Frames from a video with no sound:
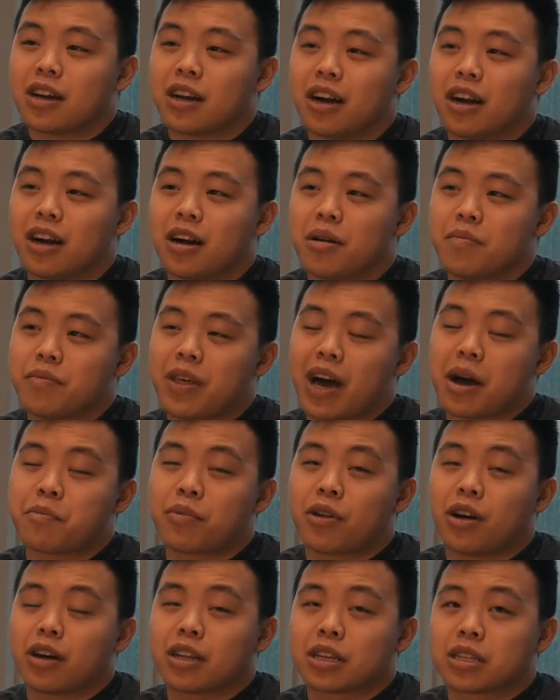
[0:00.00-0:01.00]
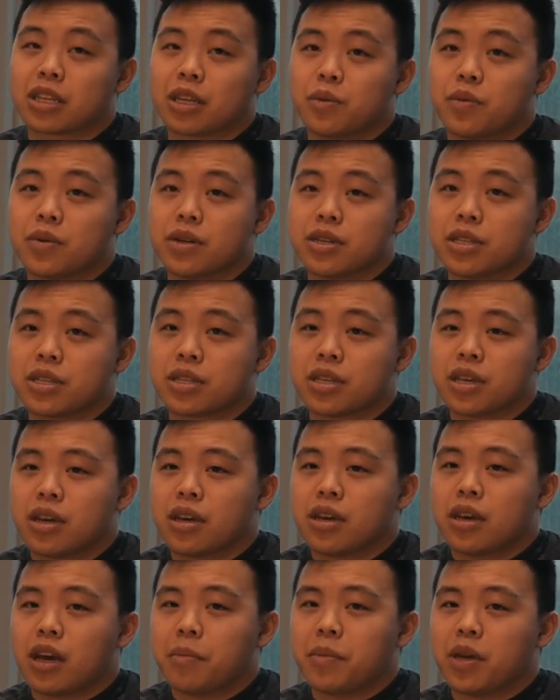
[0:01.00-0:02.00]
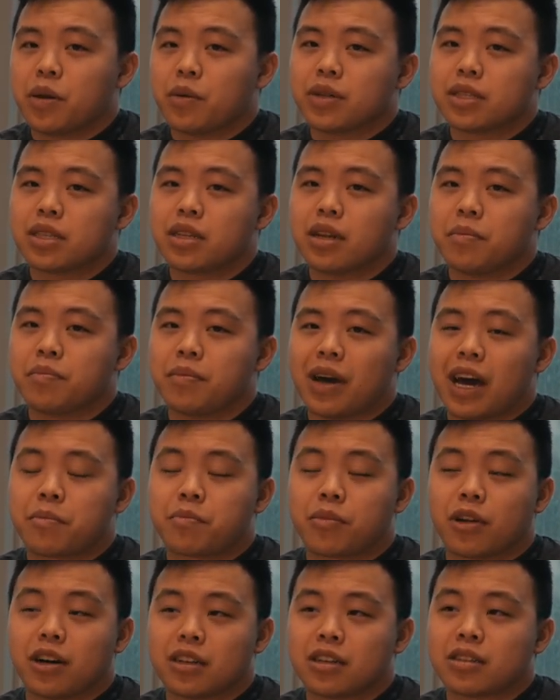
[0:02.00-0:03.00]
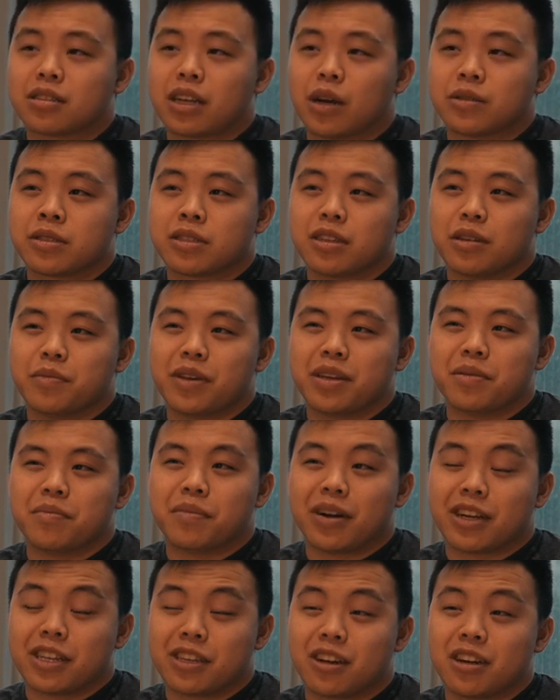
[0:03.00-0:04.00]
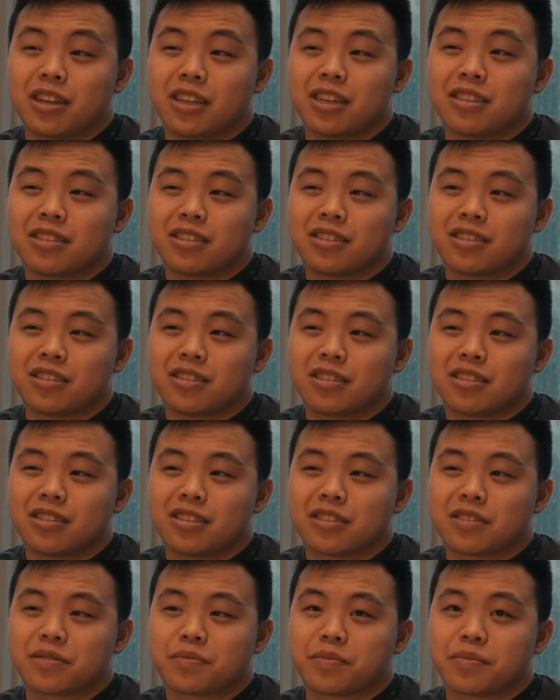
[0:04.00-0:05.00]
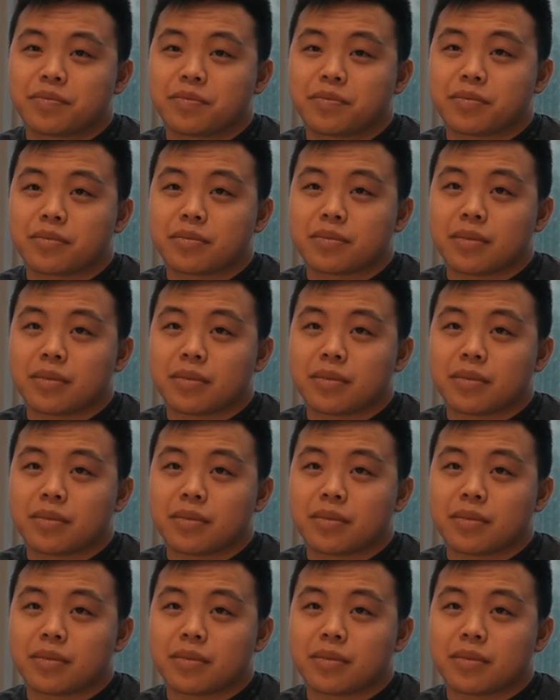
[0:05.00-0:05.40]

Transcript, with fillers: That product, it was, I mean, it wasn't a bad product. I was still made money on it. How much were you making?